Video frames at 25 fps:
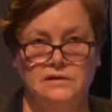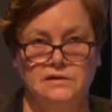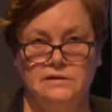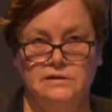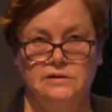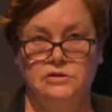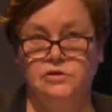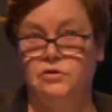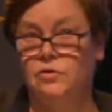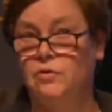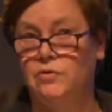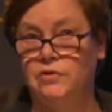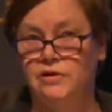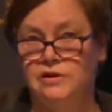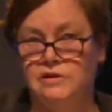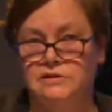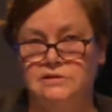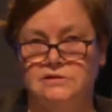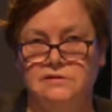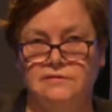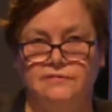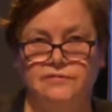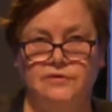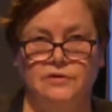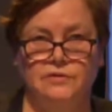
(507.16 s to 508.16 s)

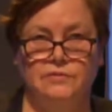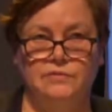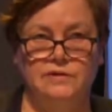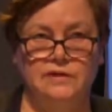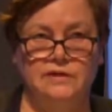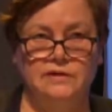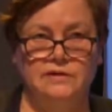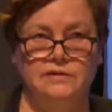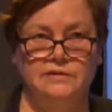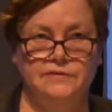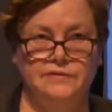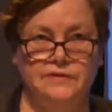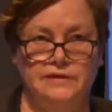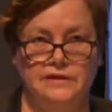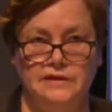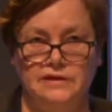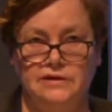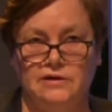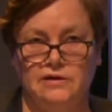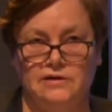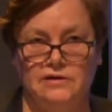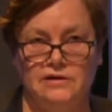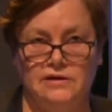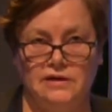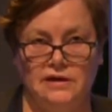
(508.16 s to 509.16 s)
noise, if you will, in
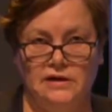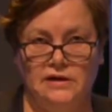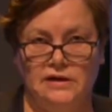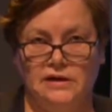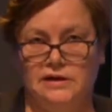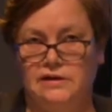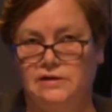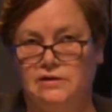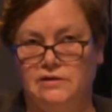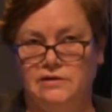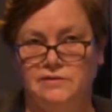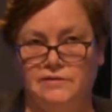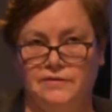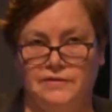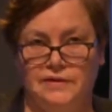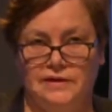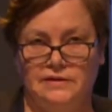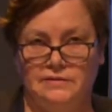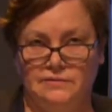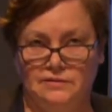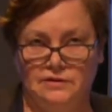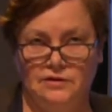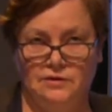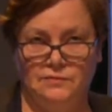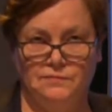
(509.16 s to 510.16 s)
our, uh, in our that
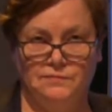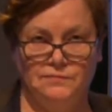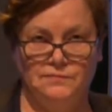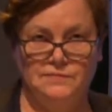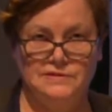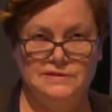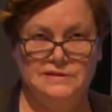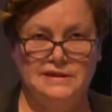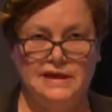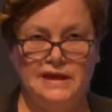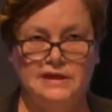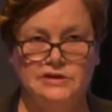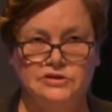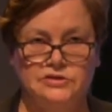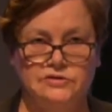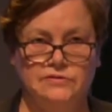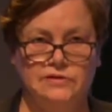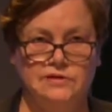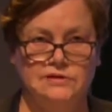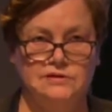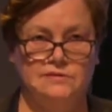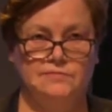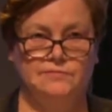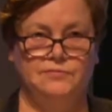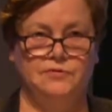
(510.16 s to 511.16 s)
you know
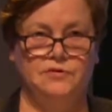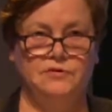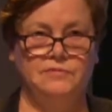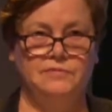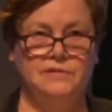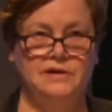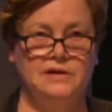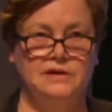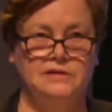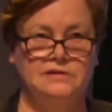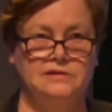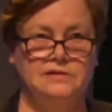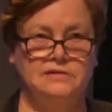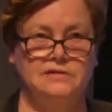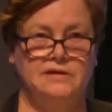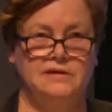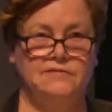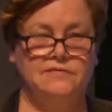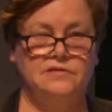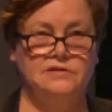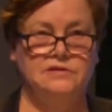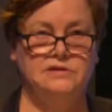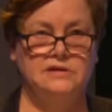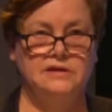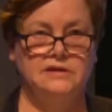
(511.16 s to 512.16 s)
saturates and permeates our
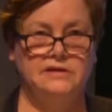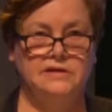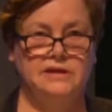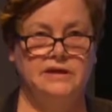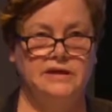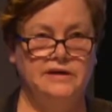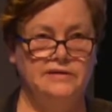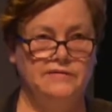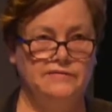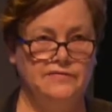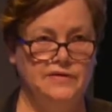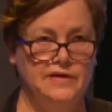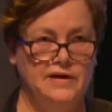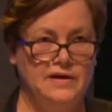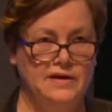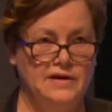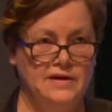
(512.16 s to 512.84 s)
everyday life,